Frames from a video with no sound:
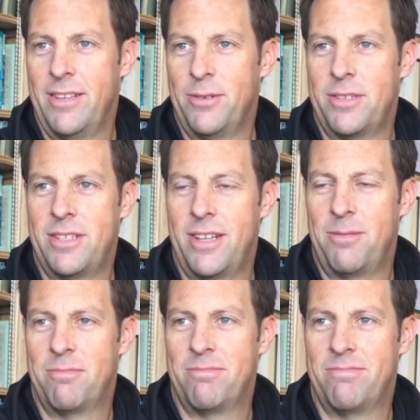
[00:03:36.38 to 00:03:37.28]
What's his name?
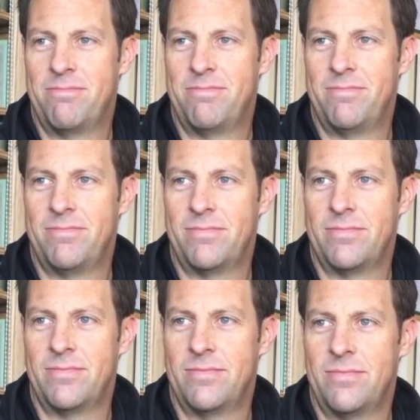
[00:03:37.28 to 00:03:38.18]

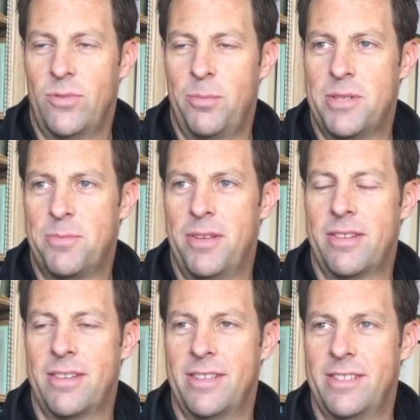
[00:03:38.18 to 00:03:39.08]
Robin
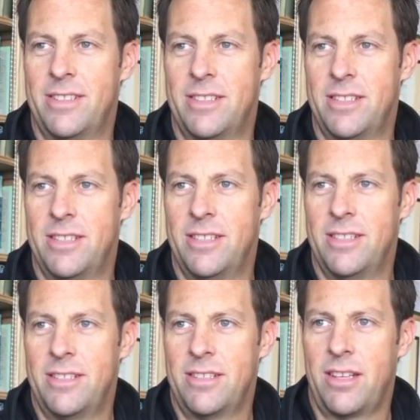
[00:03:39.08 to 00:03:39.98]
Smith.
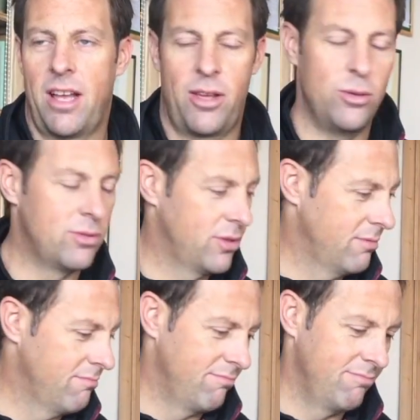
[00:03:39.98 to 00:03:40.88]
Gooch.
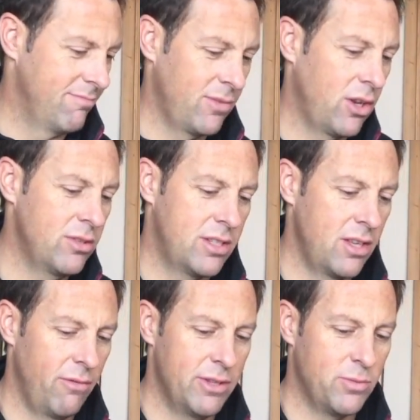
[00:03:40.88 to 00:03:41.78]
Gooch is the
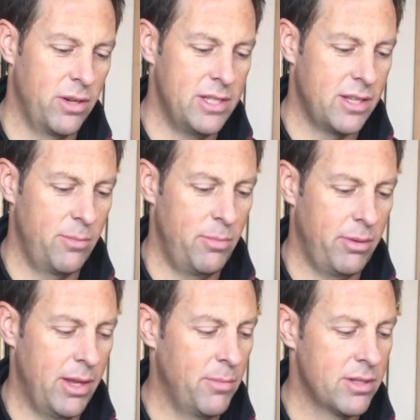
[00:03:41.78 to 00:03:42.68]
obvious one. He's going to have been
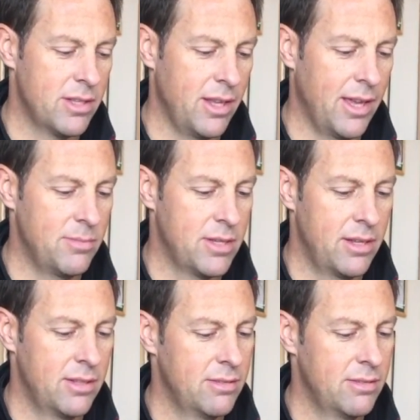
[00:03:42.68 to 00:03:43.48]
playing most of the games then.